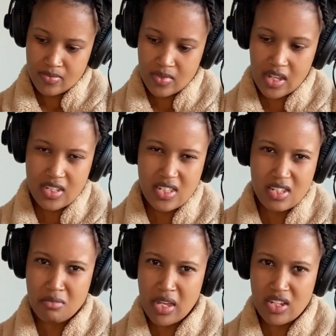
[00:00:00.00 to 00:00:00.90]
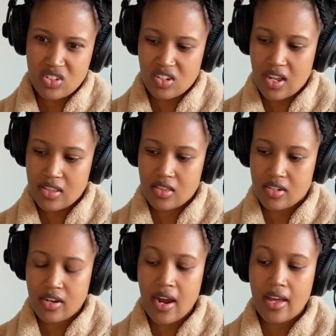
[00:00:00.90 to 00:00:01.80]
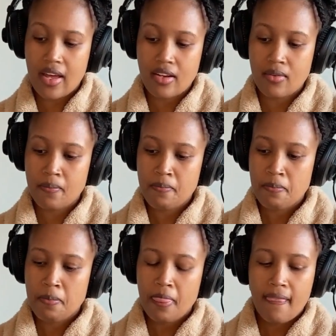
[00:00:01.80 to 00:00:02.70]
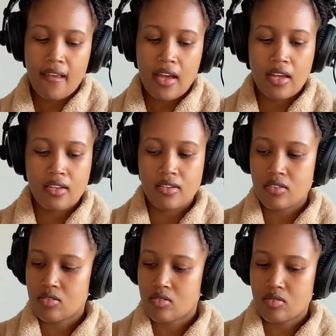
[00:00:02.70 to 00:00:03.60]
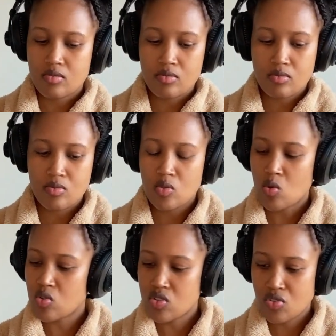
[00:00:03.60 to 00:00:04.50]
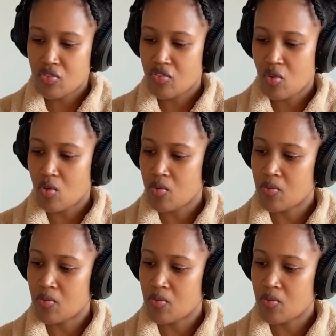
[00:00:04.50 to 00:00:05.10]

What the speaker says: like C major, like the triad. And also for,